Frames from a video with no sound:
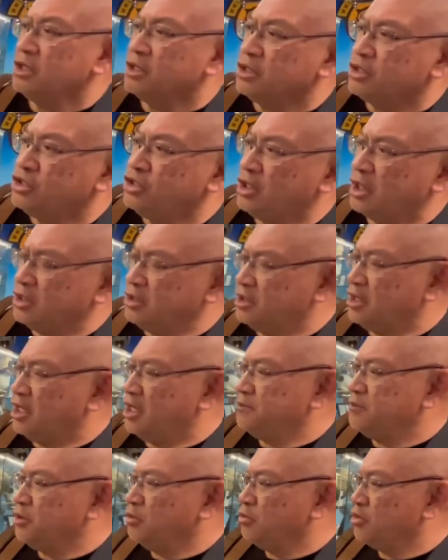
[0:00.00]
John
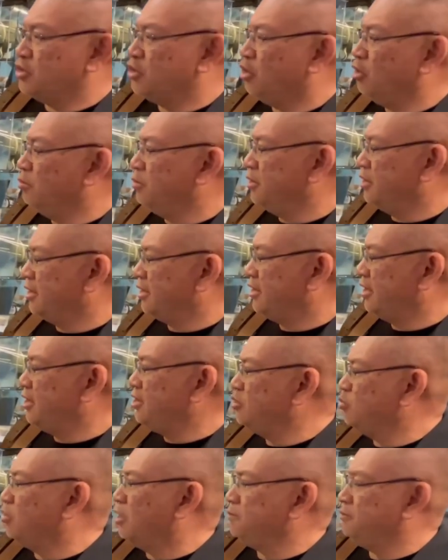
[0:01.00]
Thompson was hoping that these
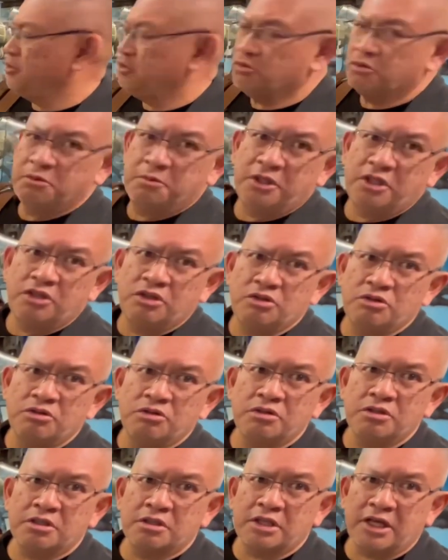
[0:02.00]
weapons would be
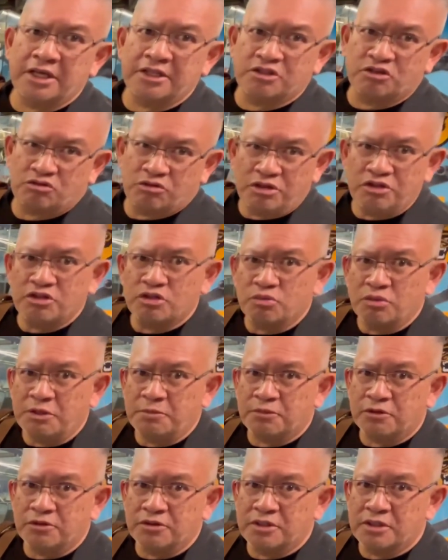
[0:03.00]
used as trench
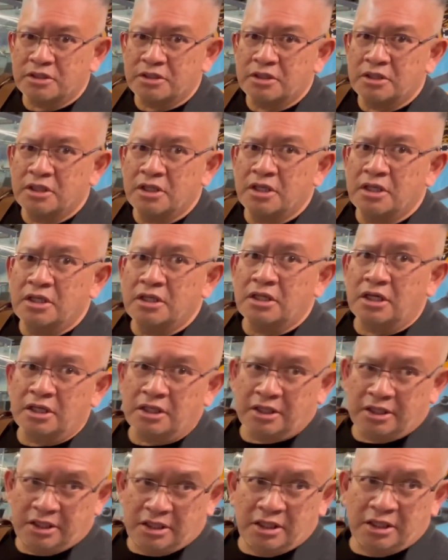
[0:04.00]
sweepers
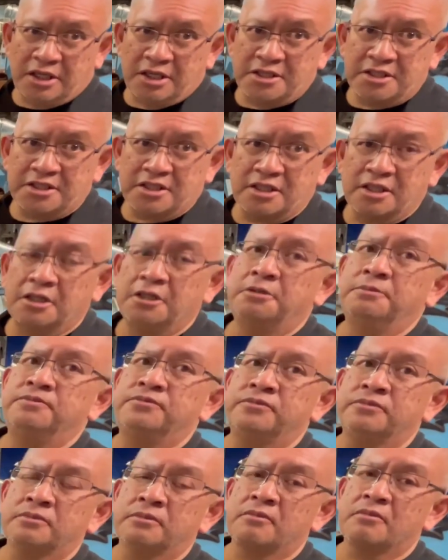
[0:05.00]
against the
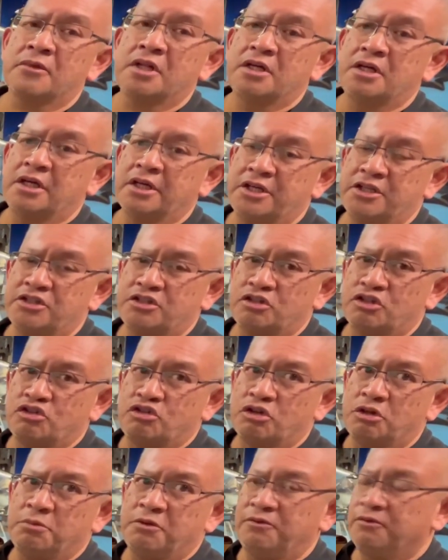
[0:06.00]

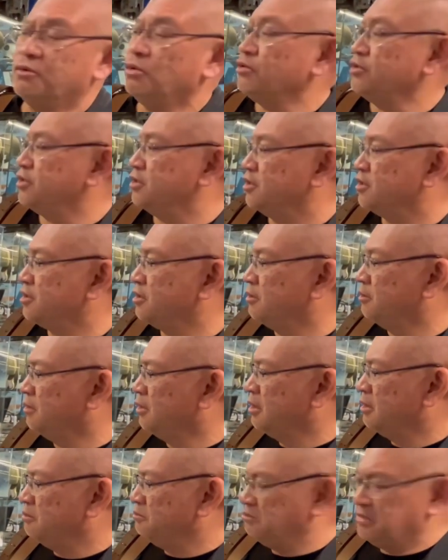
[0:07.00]
German forces.
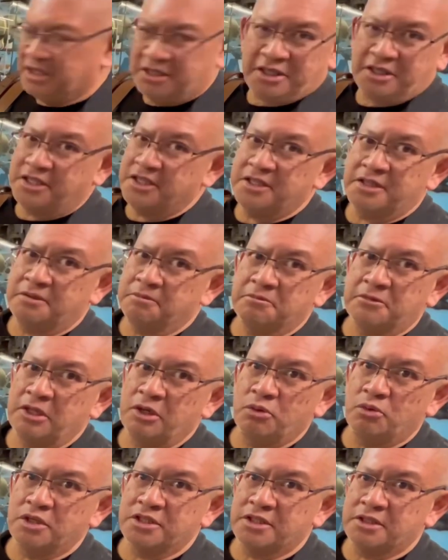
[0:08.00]
But it
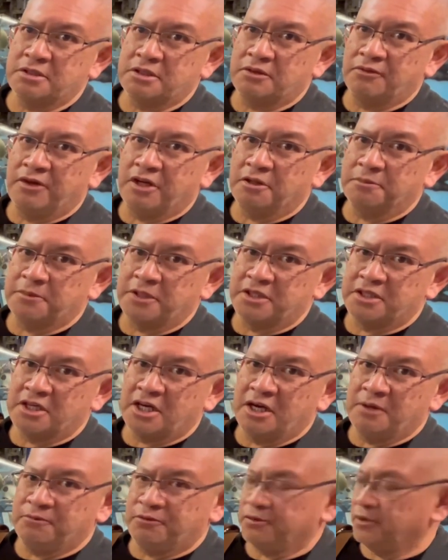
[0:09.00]
wasn't developed in
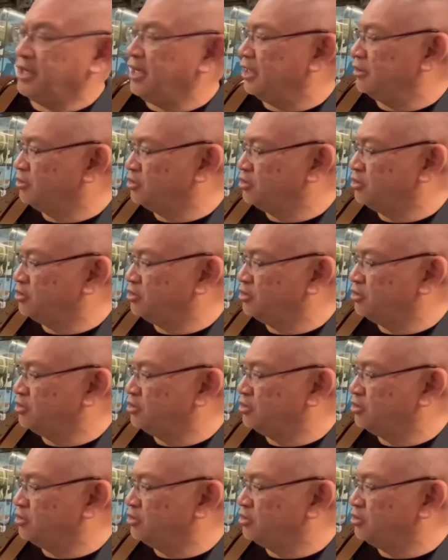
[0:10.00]
time for that.